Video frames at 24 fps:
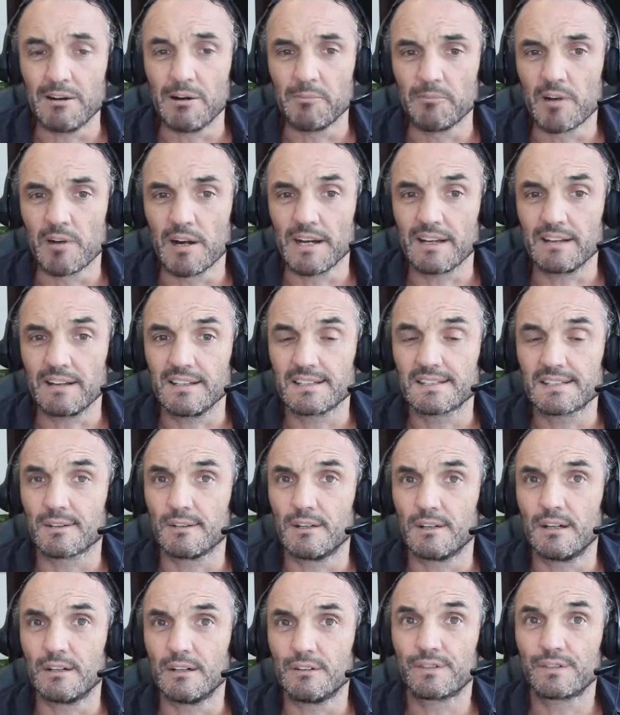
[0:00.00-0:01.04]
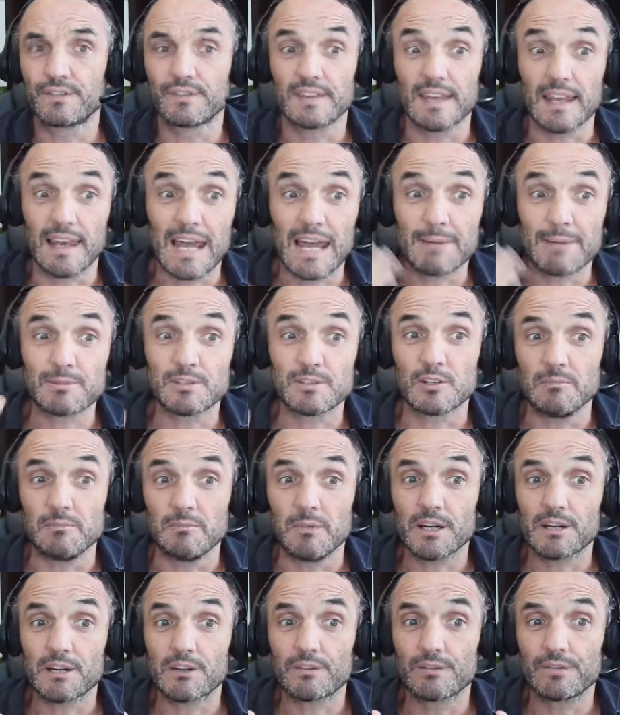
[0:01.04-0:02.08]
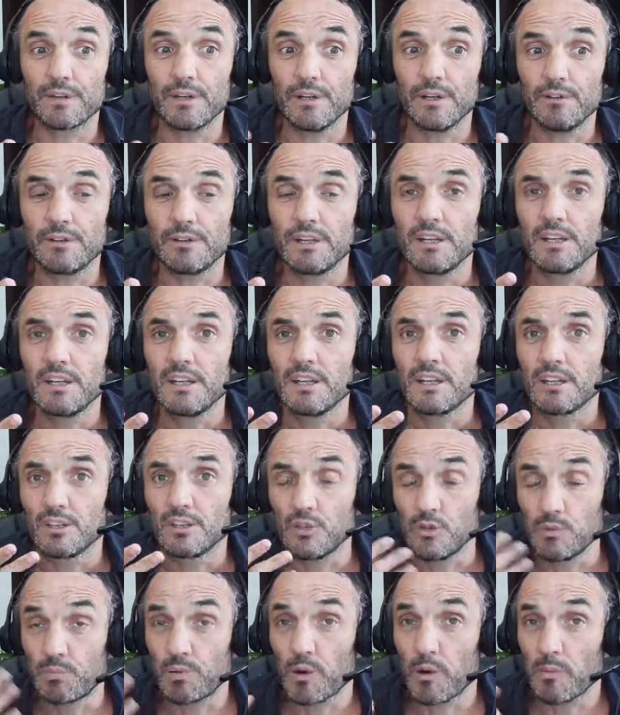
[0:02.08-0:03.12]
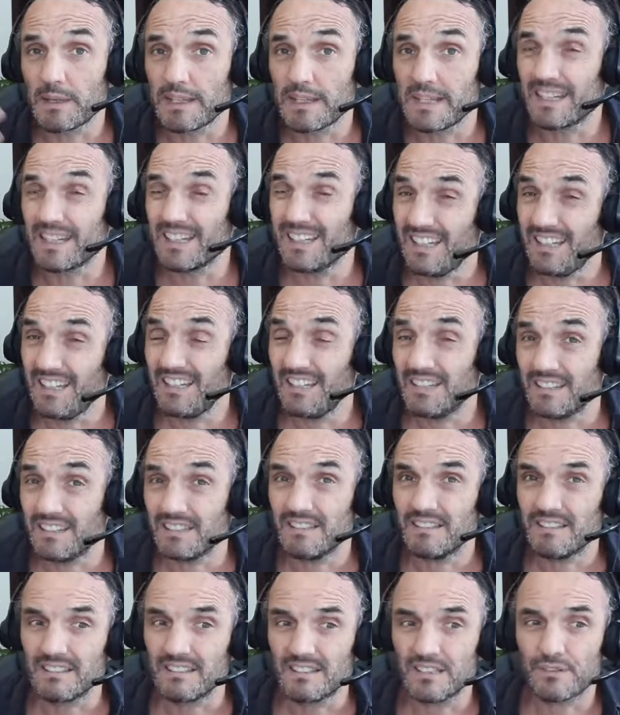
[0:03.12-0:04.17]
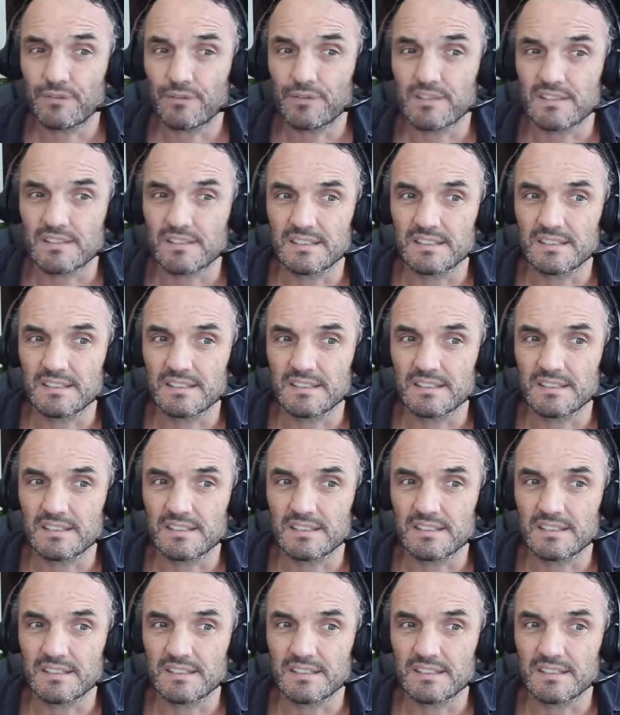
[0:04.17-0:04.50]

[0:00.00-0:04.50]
Running this off the laptop microphone, you probably can hear the difference.